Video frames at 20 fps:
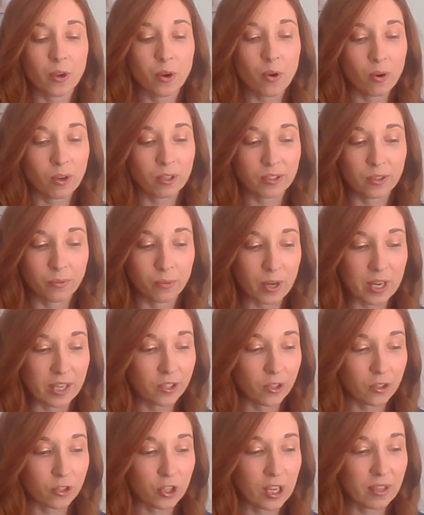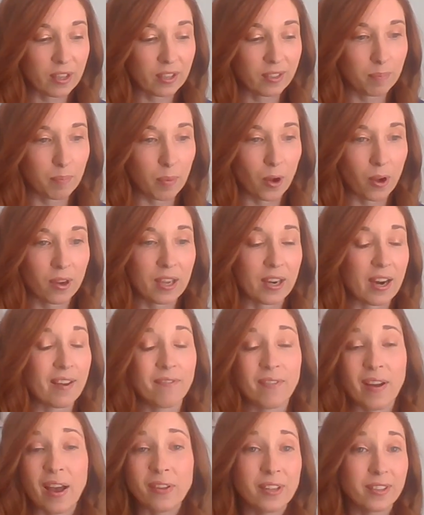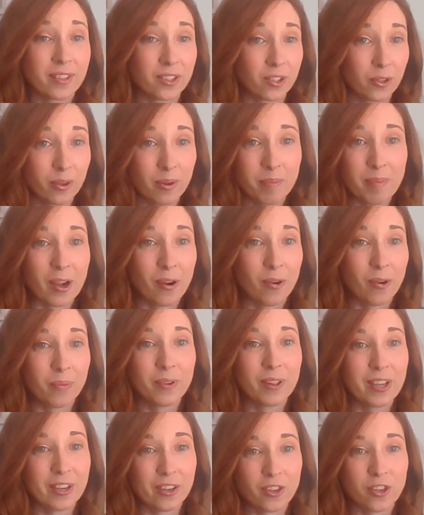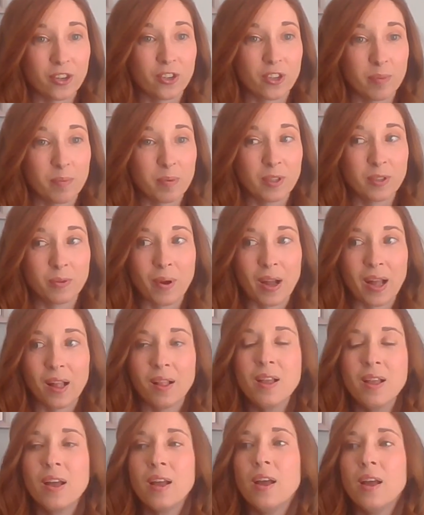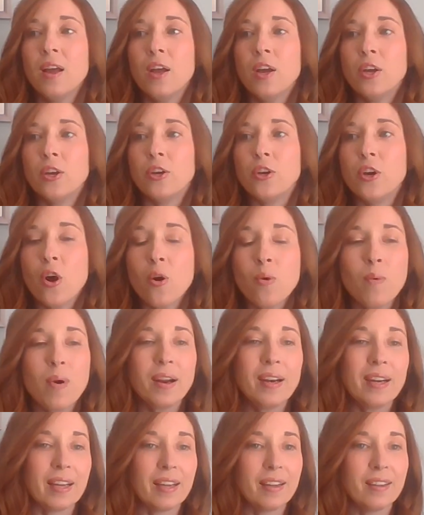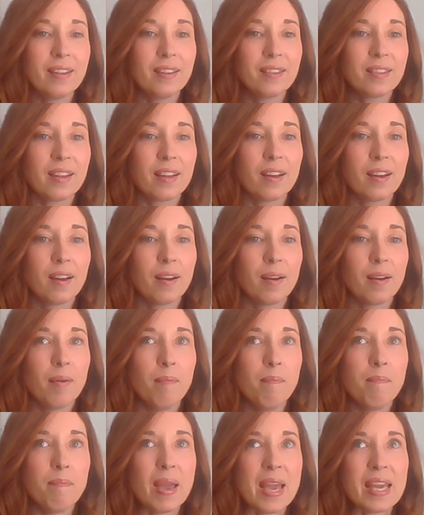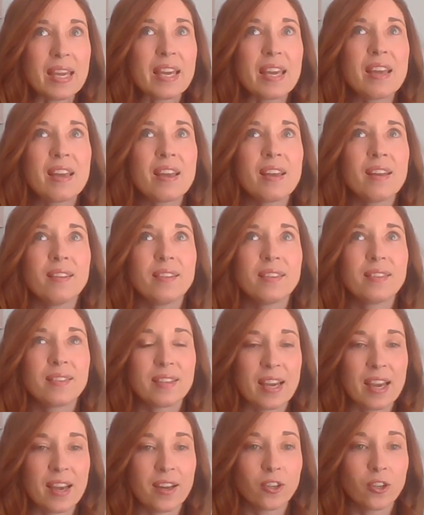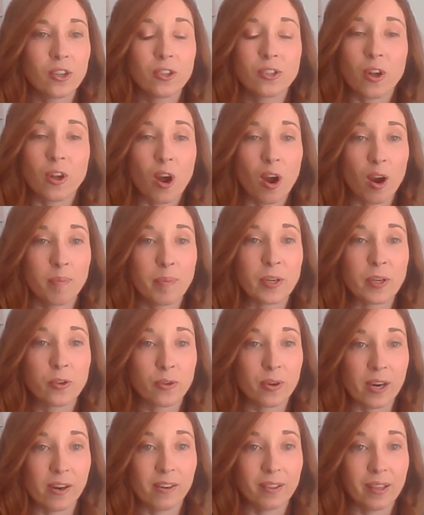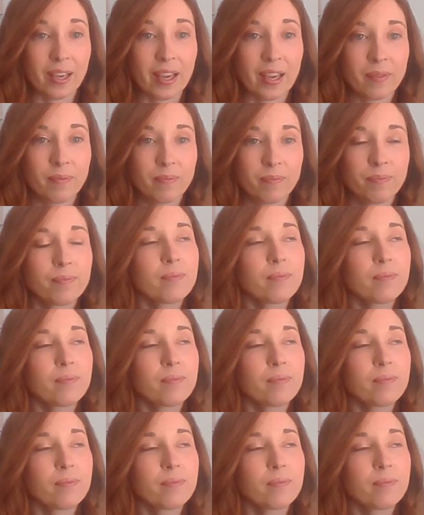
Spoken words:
the course of researching this book, and I found this true in my own relationship as well, no one is making standards arbitrarily.